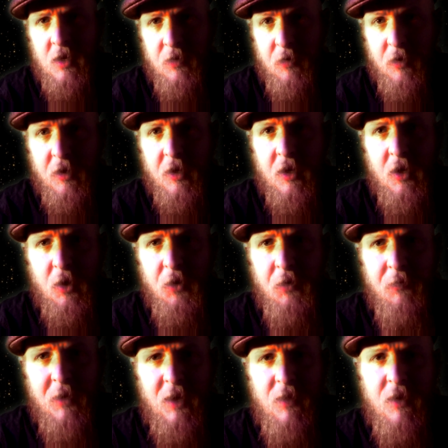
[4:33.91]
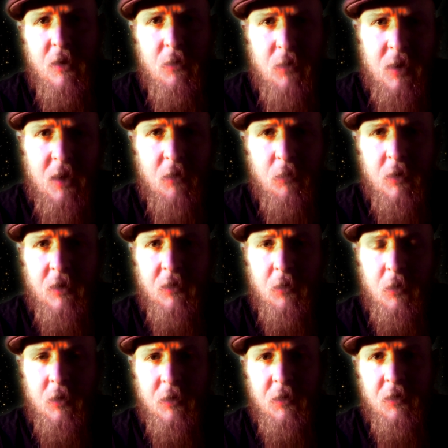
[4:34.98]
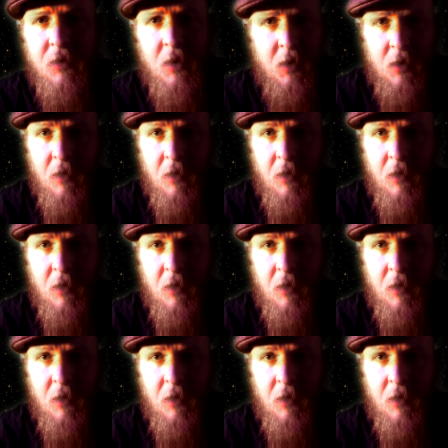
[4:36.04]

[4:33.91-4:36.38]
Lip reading: They're going to cultivate the unique resource